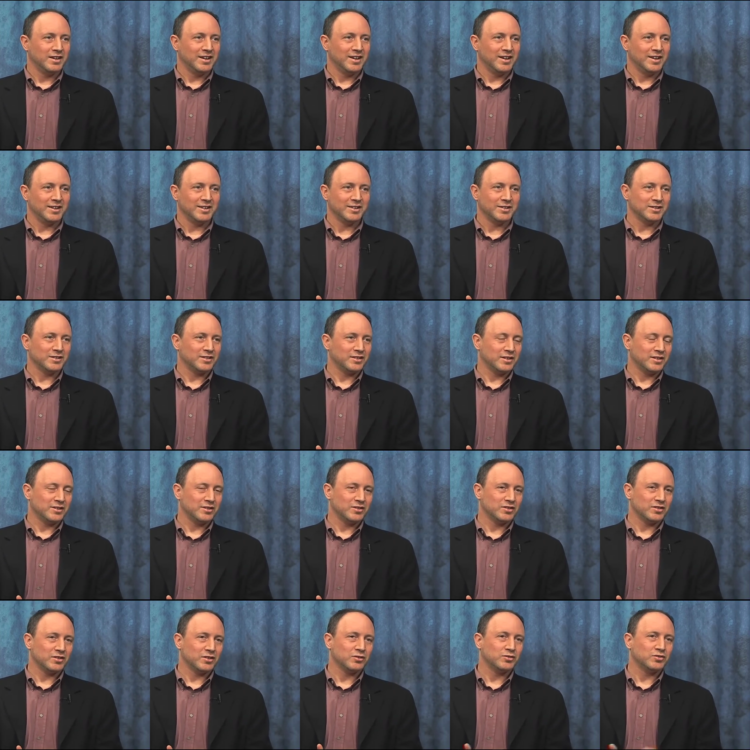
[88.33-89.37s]
And it's
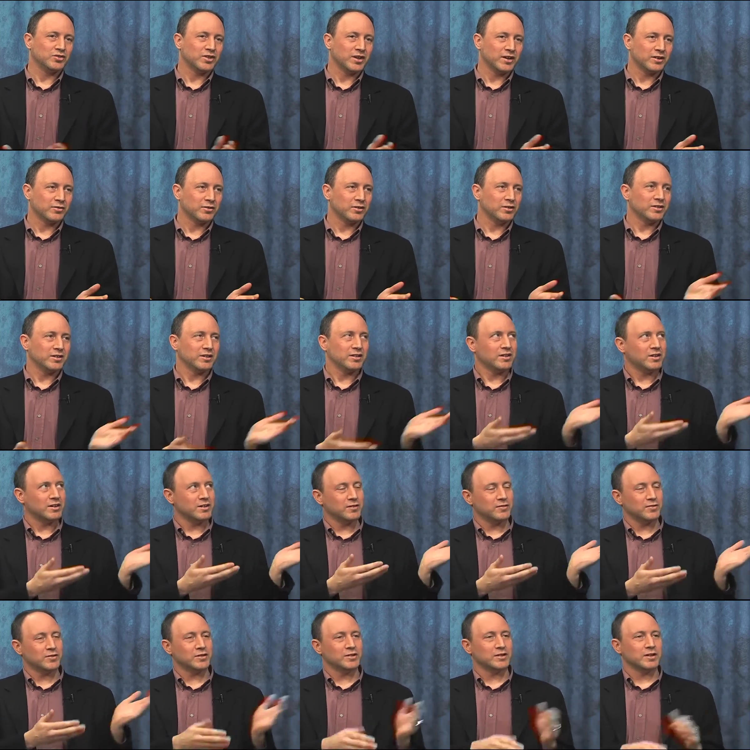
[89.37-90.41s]
so general, and all
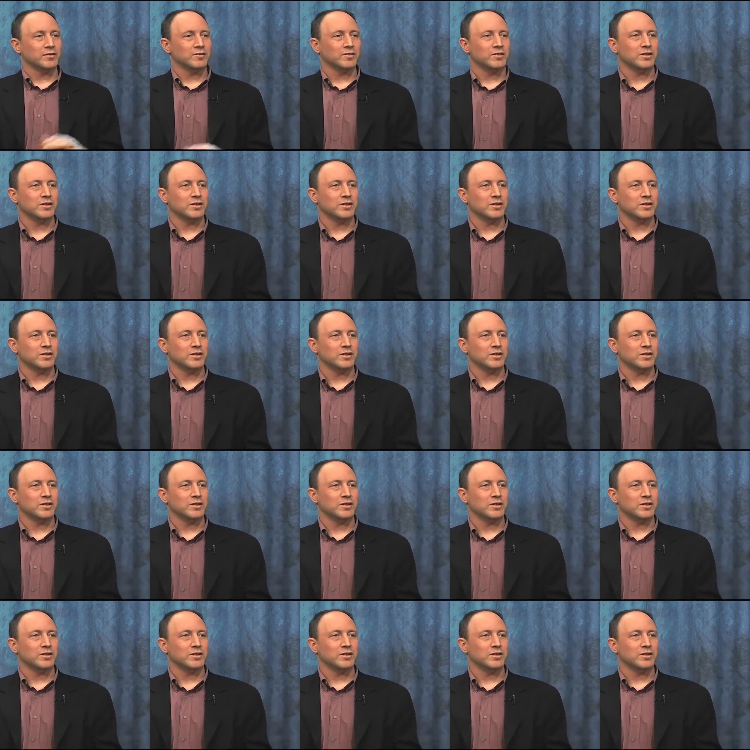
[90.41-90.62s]
of the stuff